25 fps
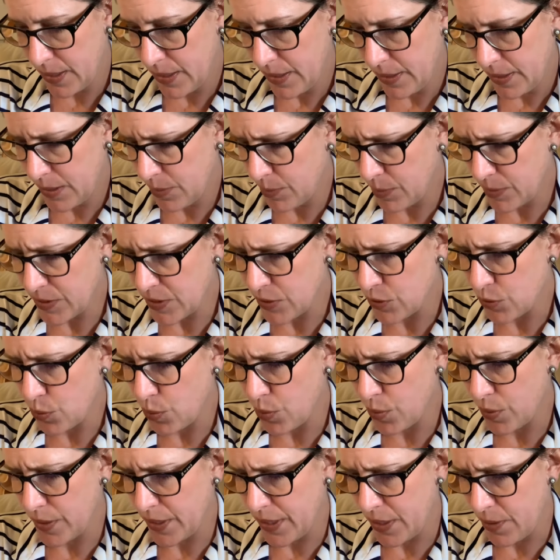It wasn't
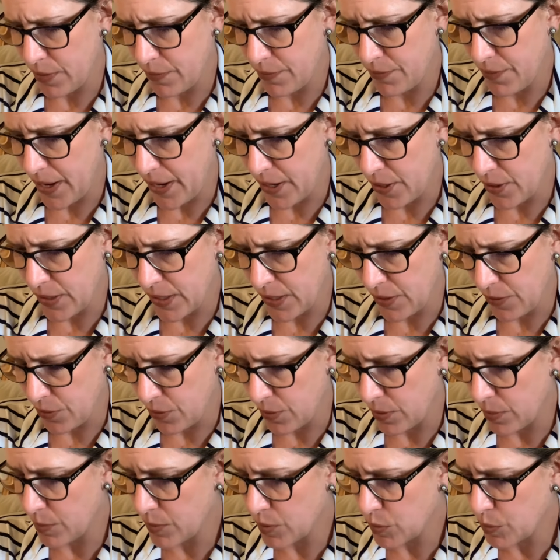ordinary fire either,
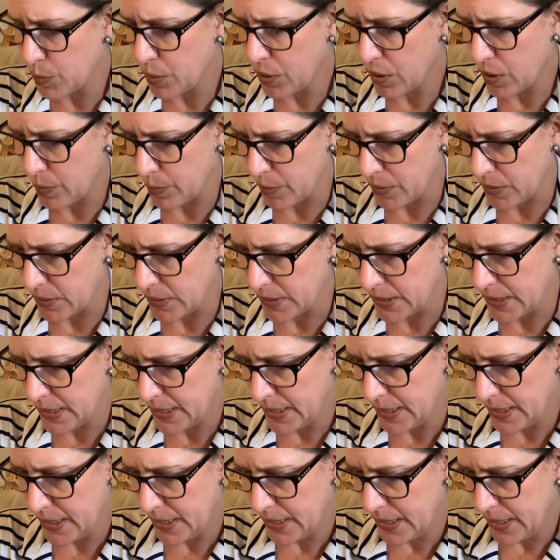it was purple.
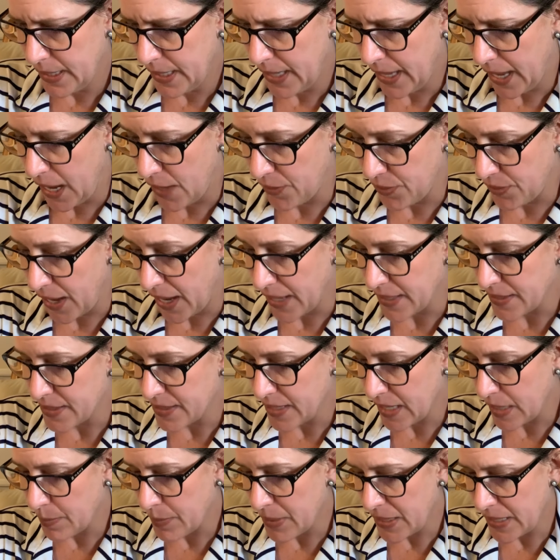At that
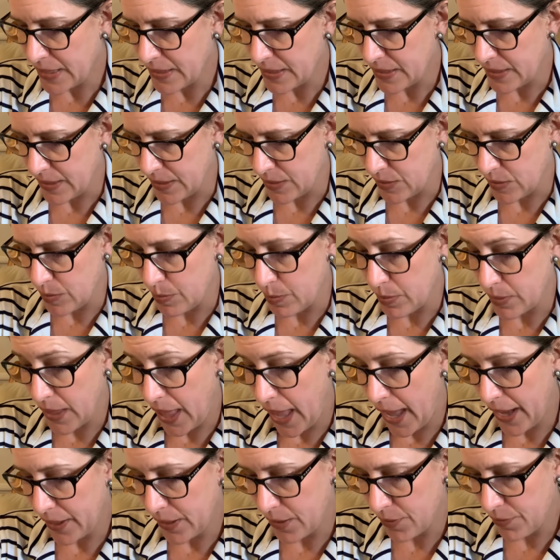same instant,
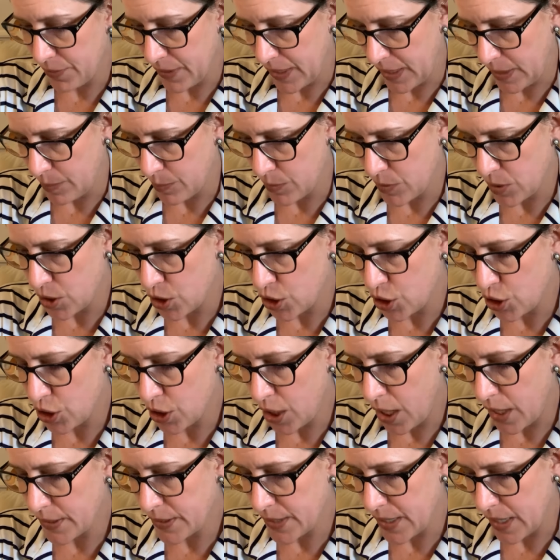black flames
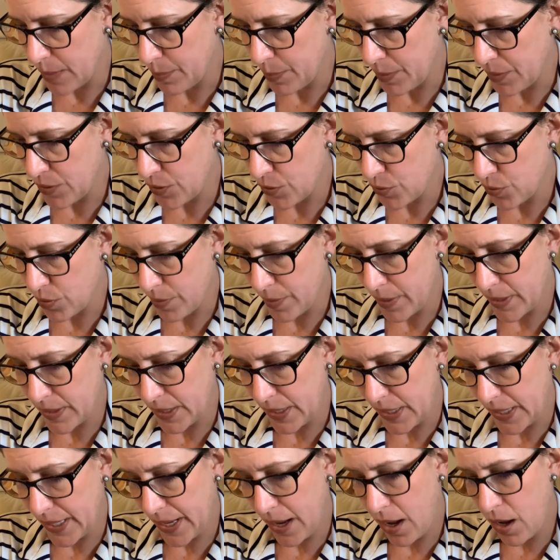shot up in the doorway
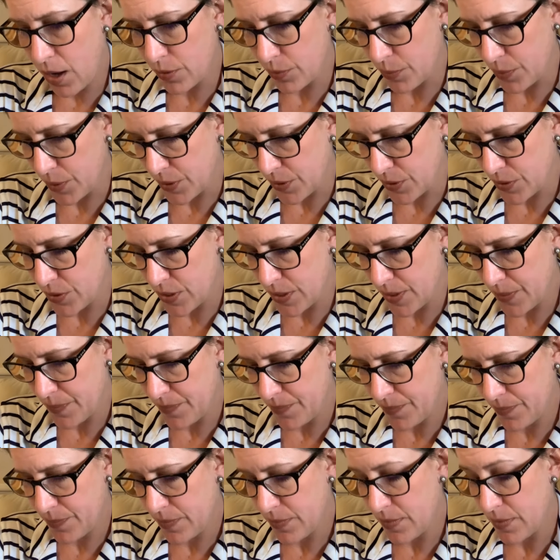leading onwards.
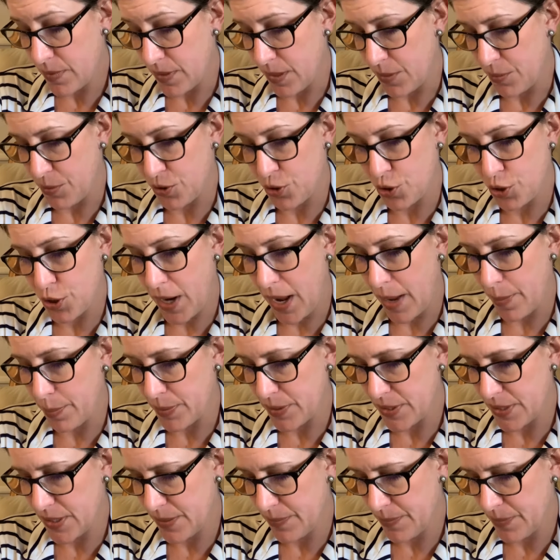They were
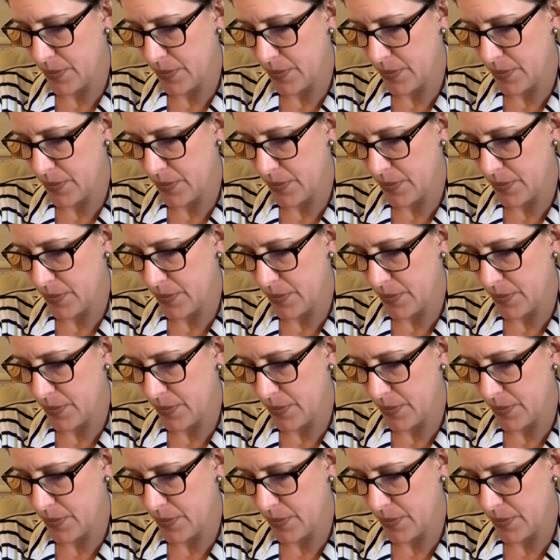trapped.